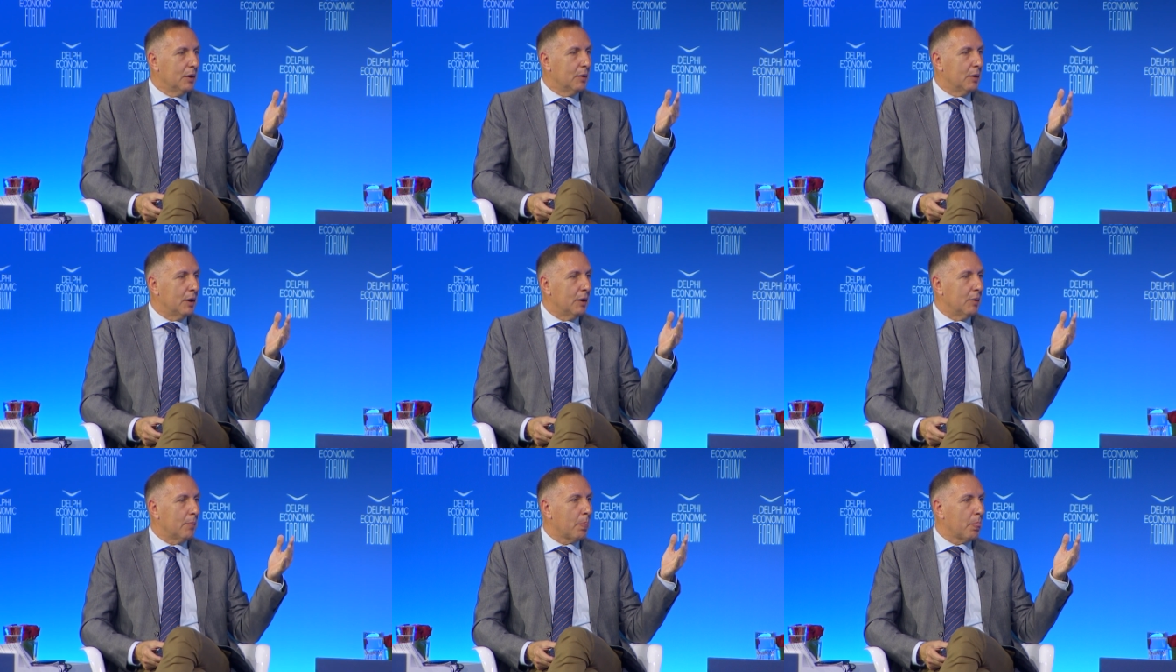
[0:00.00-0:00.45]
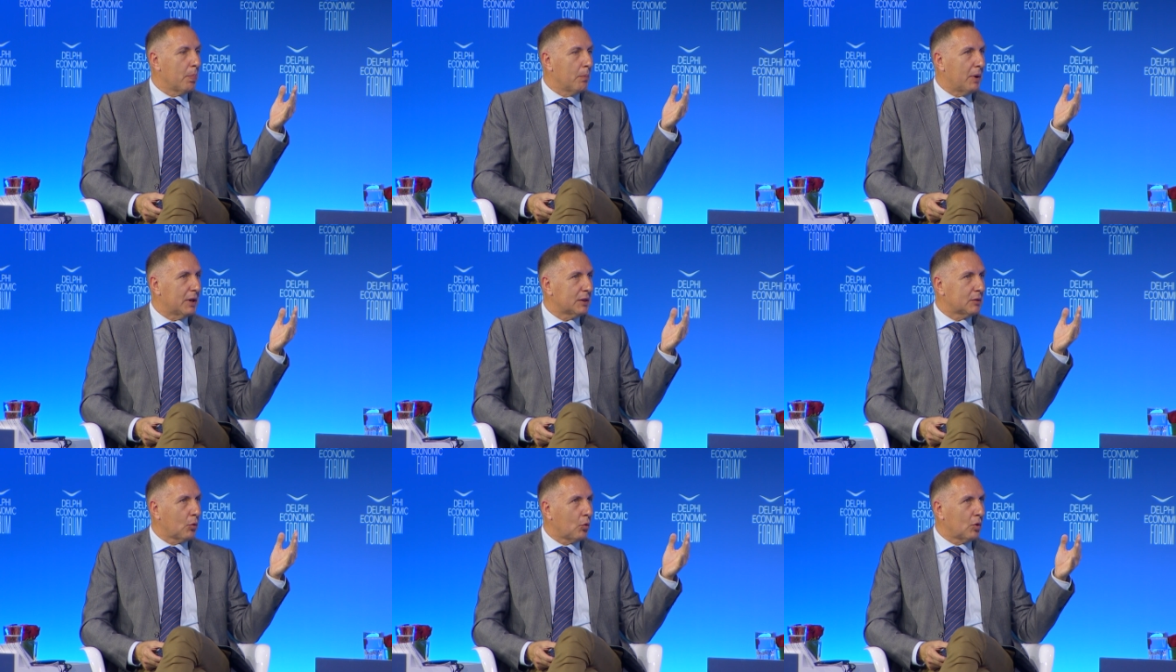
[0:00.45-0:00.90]
Uh,
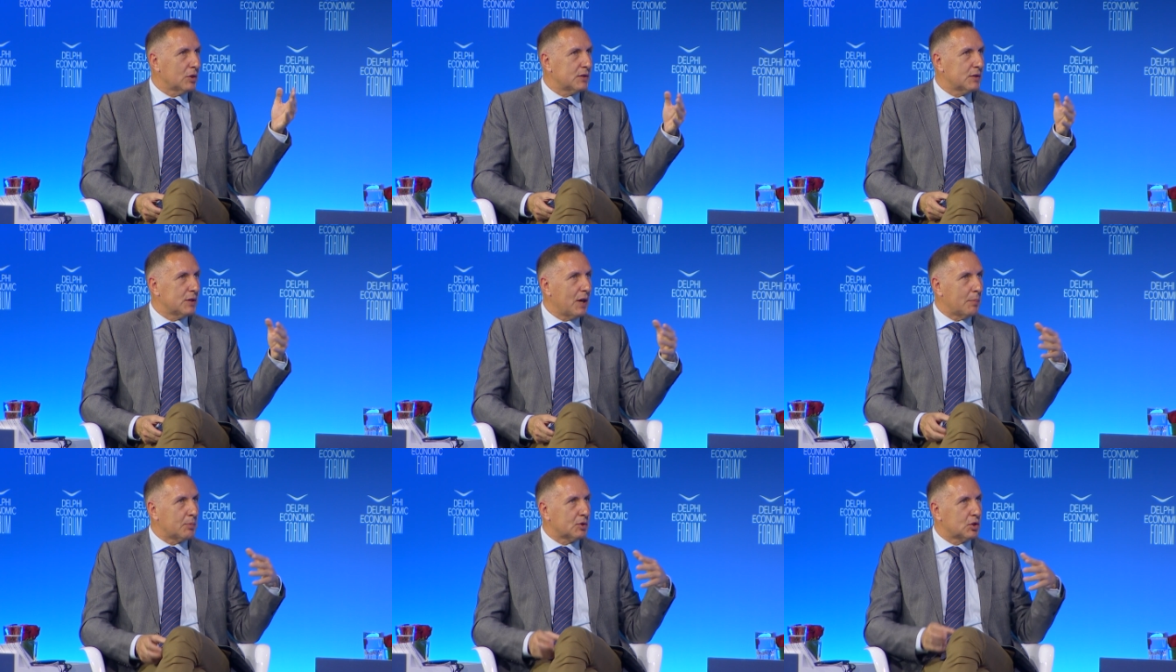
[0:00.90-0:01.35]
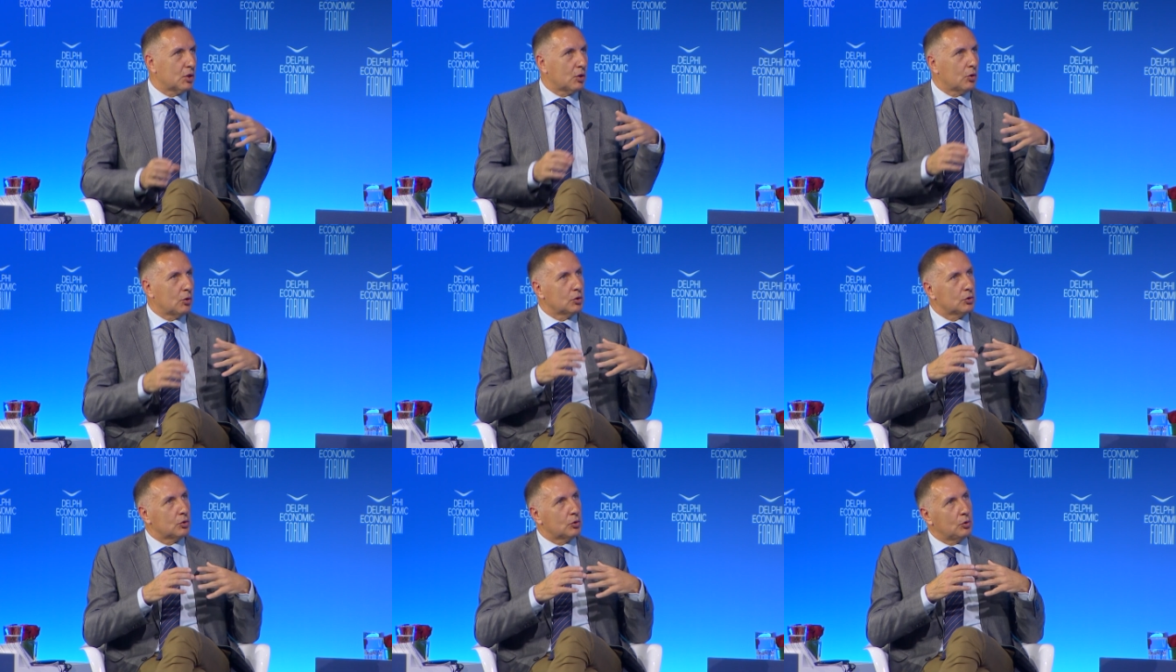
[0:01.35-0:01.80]
but what's the
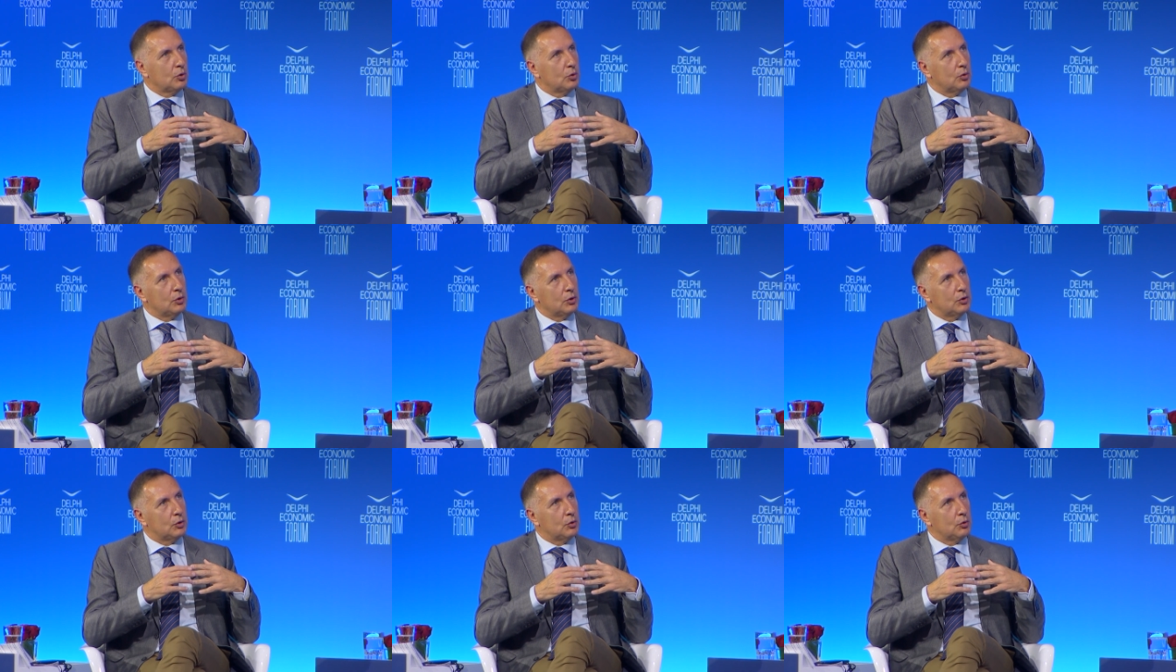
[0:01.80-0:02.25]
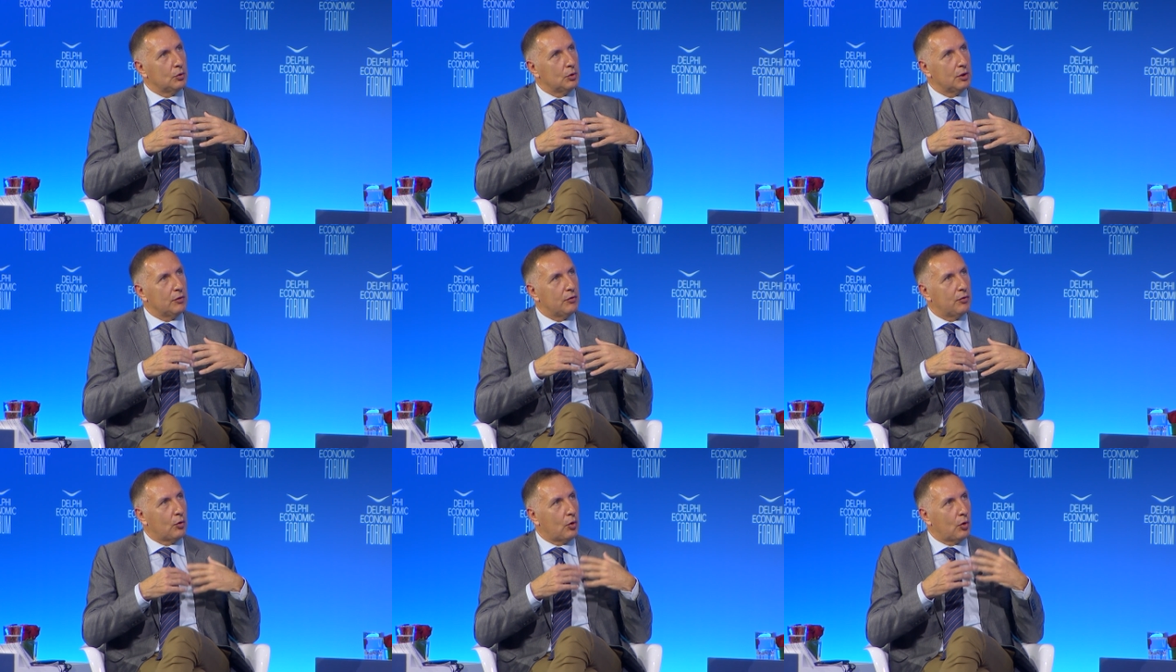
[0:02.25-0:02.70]
obstacle to, to
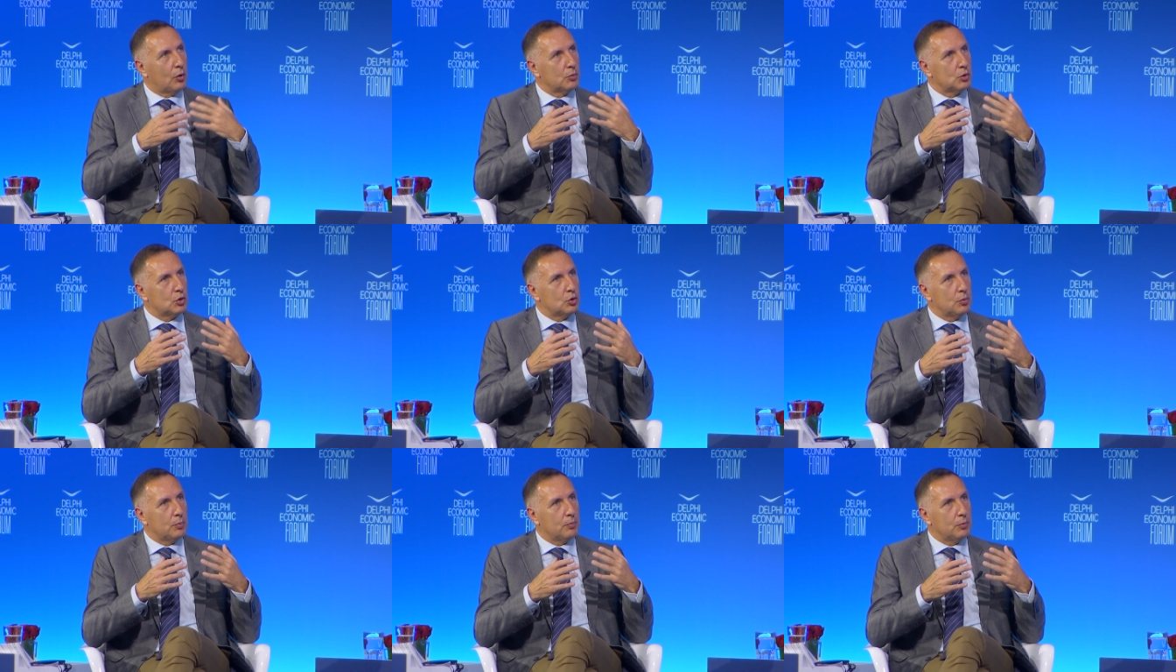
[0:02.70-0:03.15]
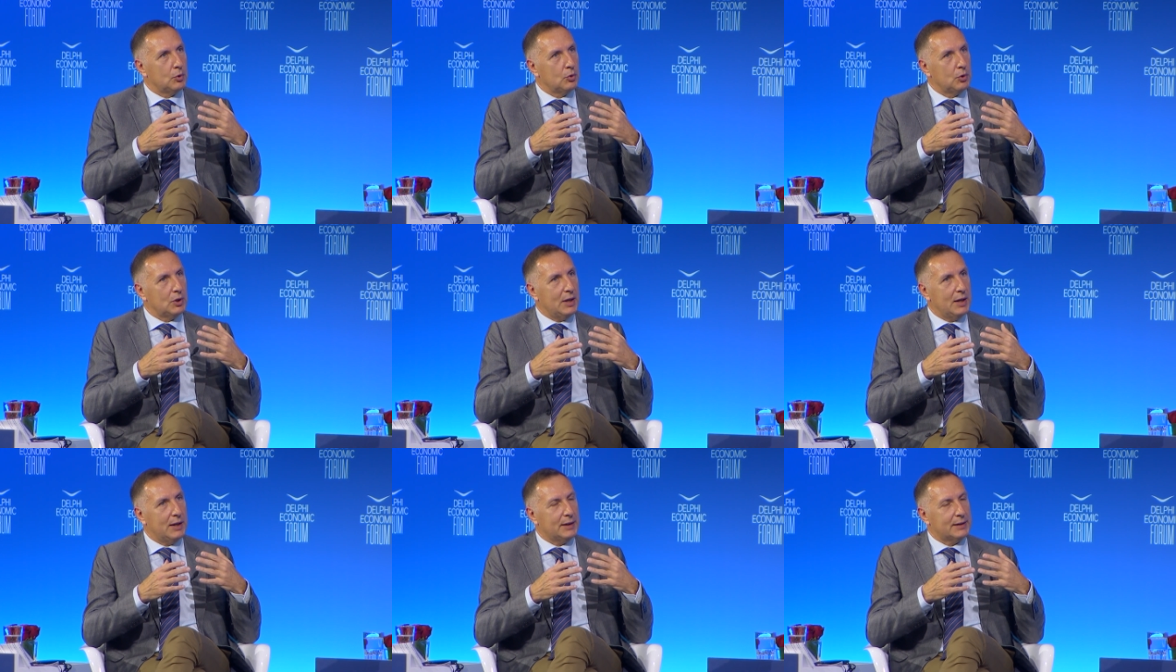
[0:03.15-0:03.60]
reforms, to, to
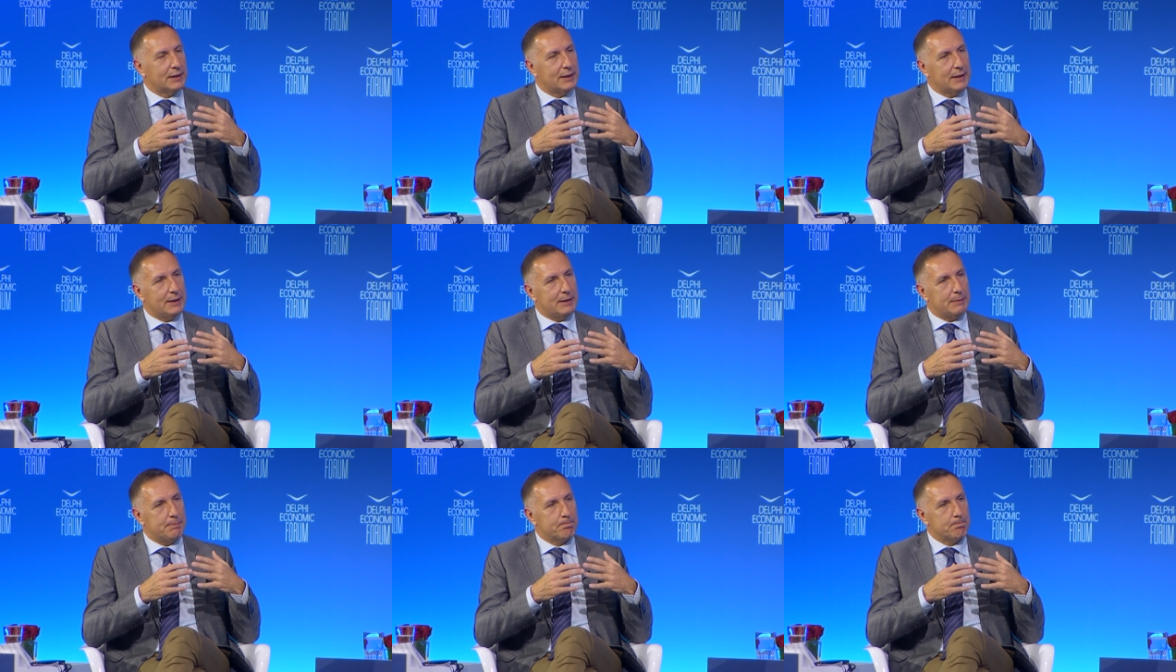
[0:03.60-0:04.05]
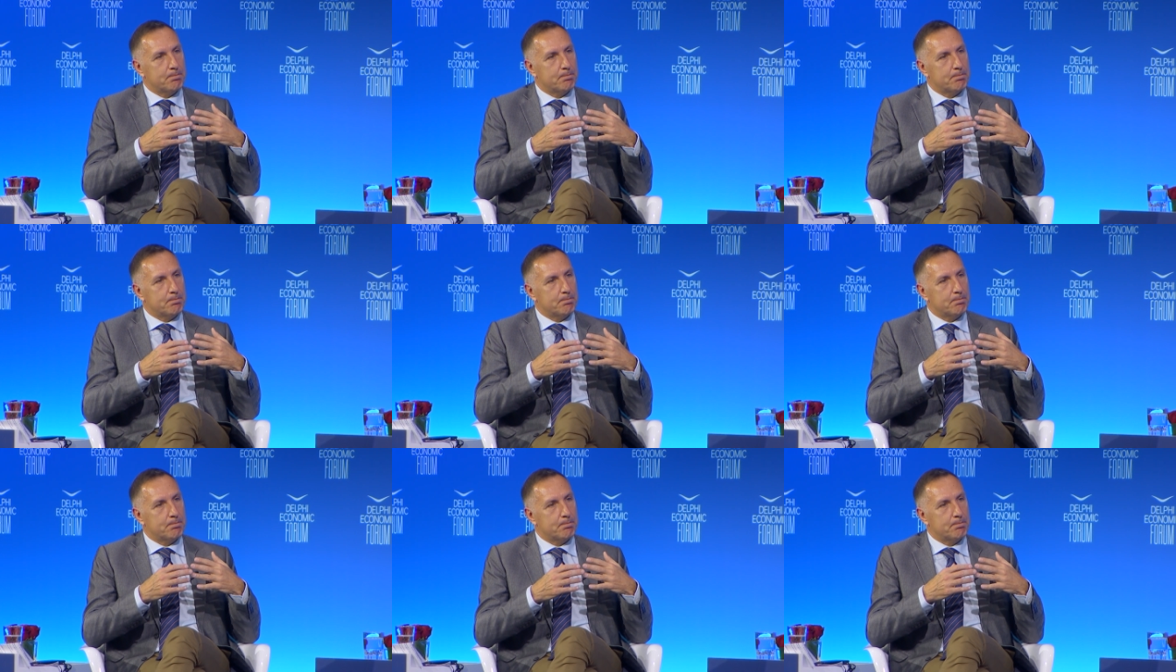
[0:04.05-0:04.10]
get uh,